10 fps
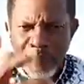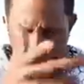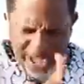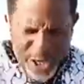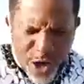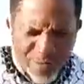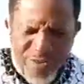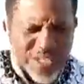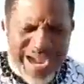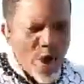Bring it on
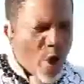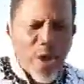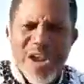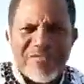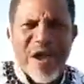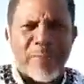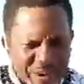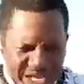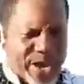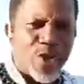physically or whatever.
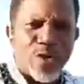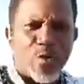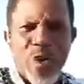Bring it on.